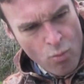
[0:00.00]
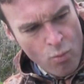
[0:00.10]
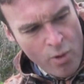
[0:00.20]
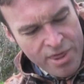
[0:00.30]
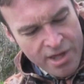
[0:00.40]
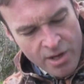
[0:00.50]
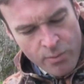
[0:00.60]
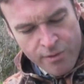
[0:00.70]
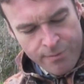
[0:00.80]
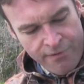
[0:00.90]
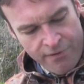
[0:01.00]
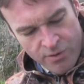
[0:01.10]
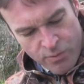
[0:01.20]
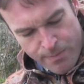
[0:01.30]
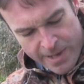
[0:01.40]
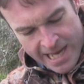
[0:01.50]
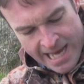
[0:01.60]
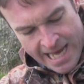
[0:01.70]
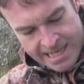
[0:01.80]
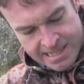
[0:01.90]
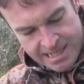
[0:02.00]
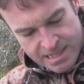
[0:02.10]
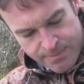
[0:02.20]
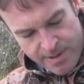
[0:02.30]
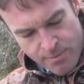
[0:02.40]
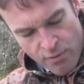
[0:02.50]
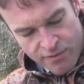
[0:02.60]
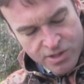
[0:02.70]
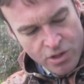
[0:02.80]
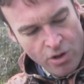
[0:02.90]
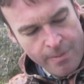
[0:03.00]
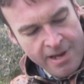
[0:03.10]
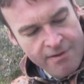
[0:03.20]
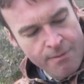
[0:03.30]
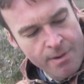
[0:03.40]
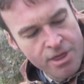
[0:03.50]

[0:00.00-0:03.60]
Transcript: One thing I would have preferred with big hands is a bit more of a scallop here for my